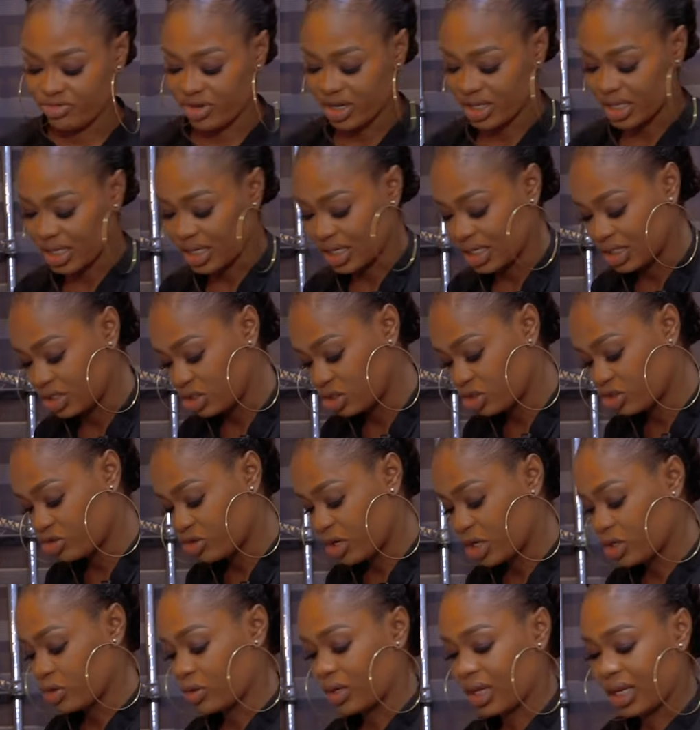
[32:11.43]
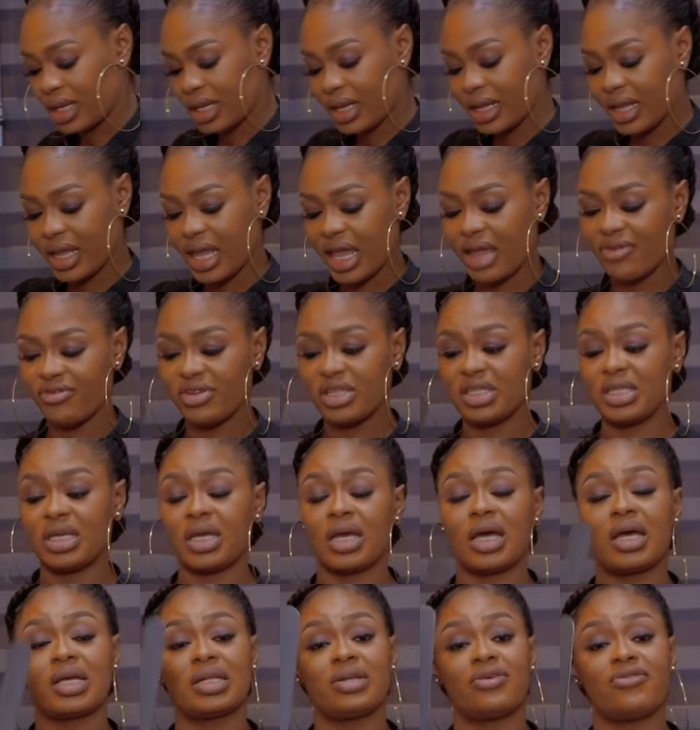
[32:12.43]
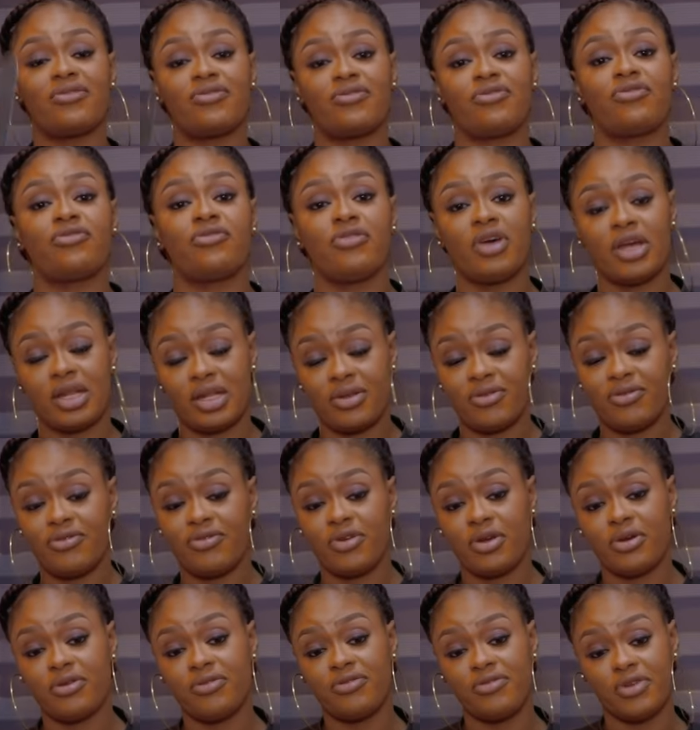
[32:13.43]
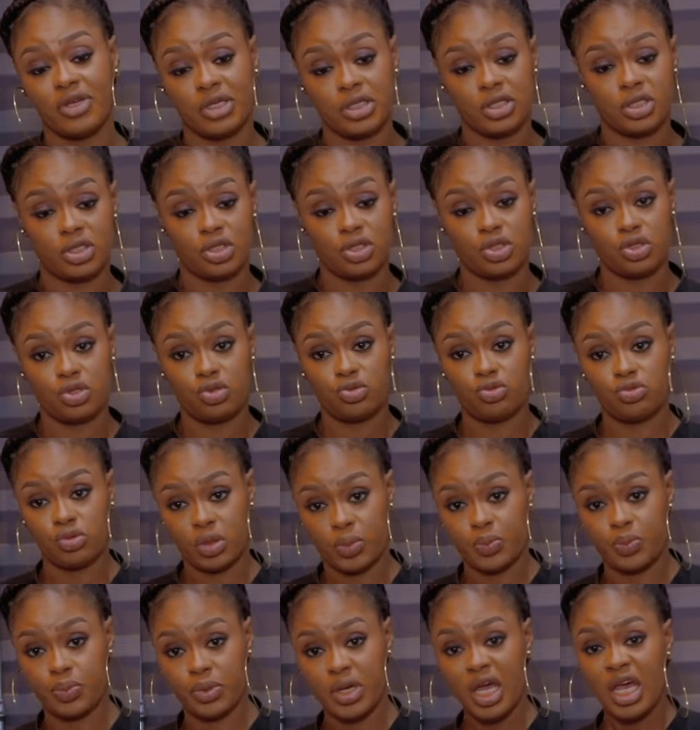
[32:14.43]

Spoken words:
rather than just trying to clear everything like at the very first sweep.